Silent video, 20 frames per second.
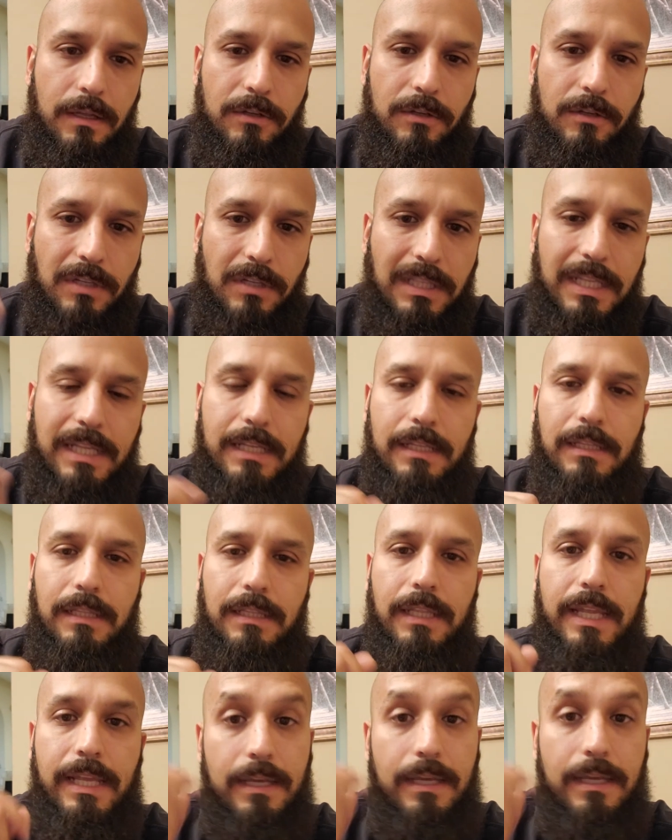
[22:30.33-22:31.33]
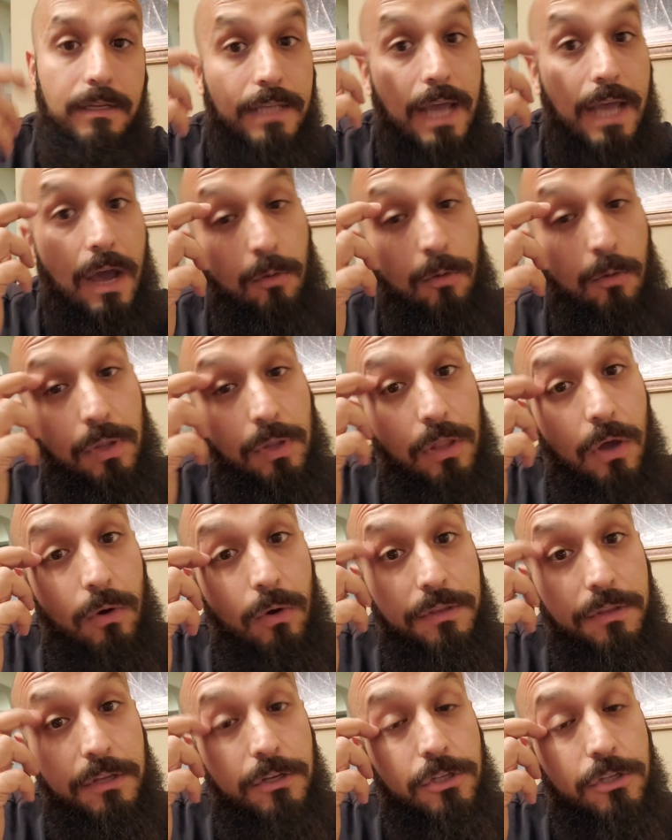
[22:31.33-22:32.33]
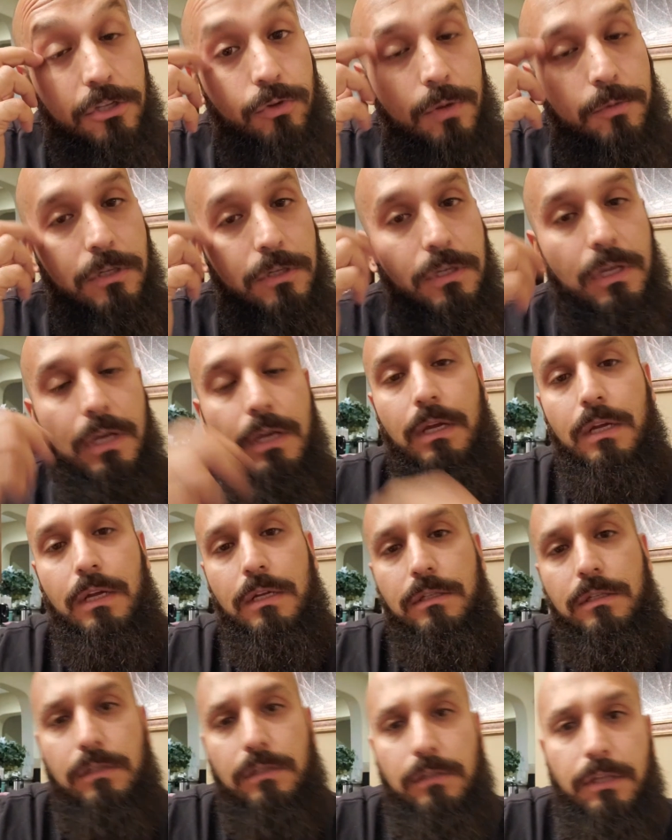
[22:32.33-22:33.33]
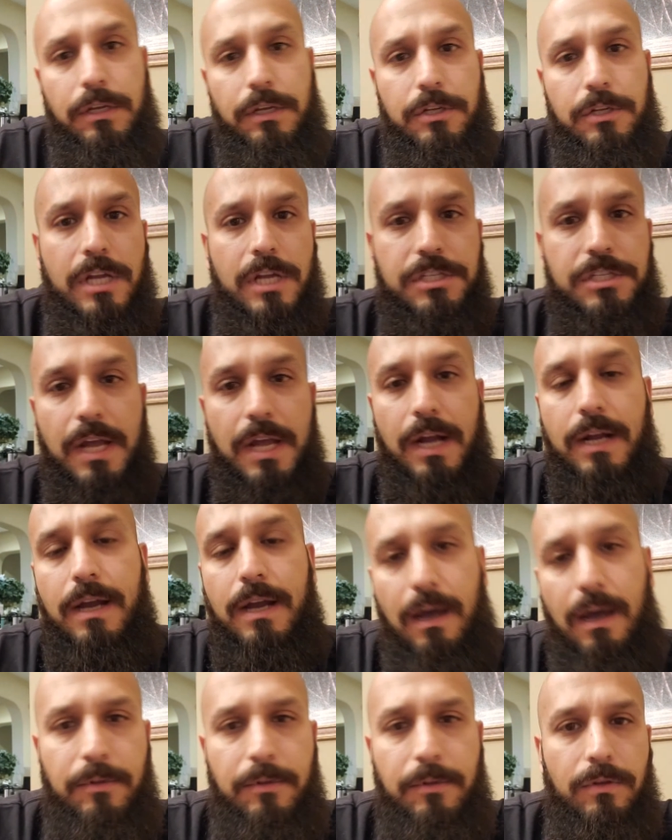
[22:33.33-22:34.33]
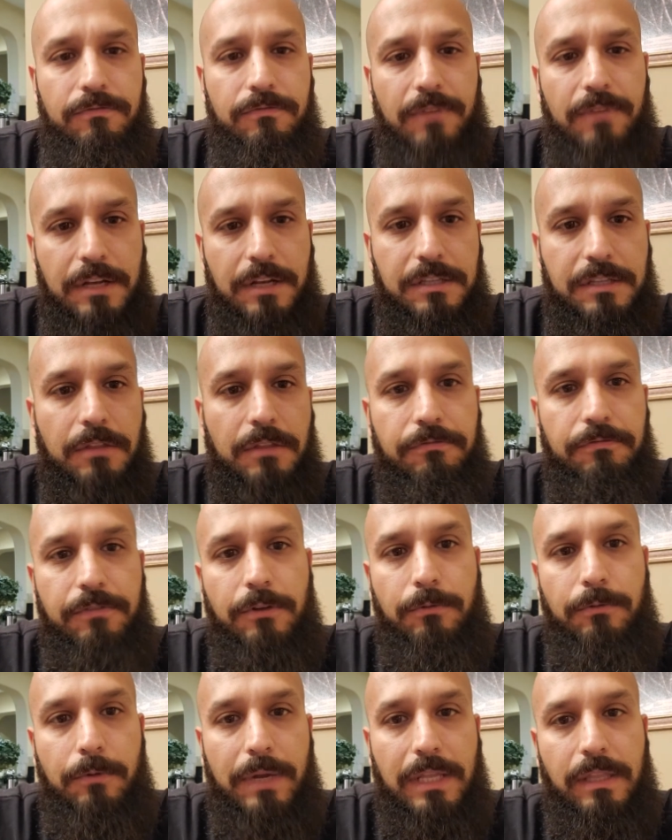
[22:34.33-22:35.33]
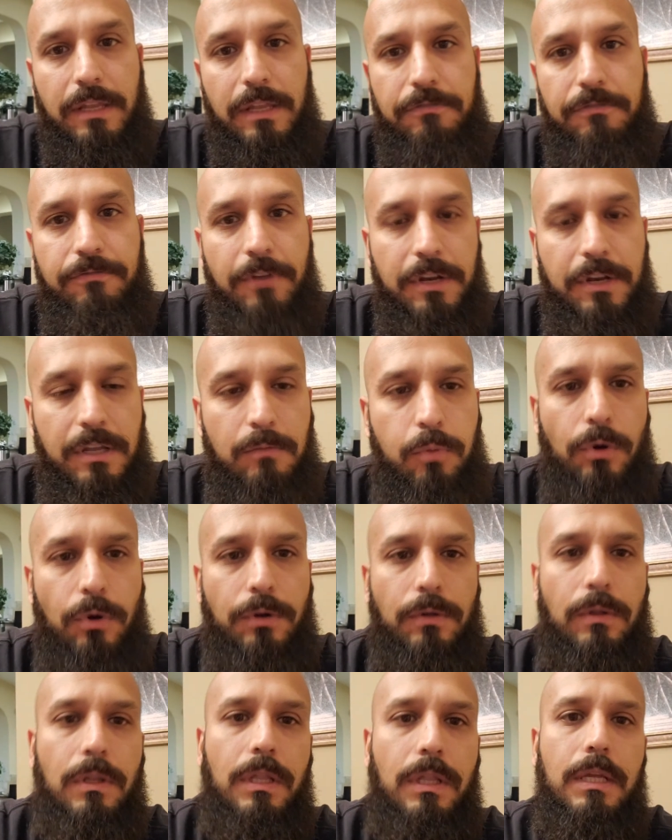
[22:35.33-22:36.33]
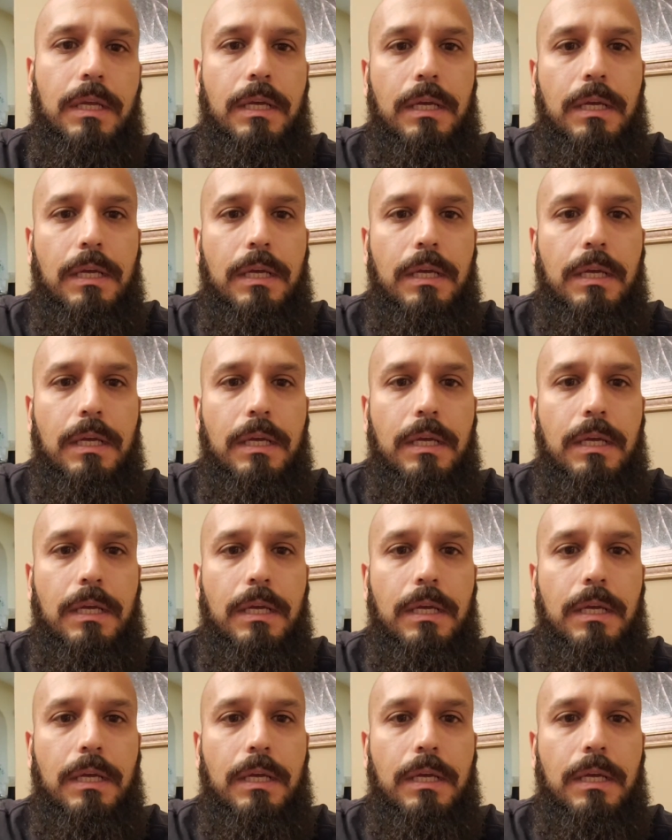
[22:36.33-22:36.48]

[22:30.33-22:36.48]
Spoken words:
There's a link down below in the description to litexchange.com, and you can find us on the FINRA regulated funding portal.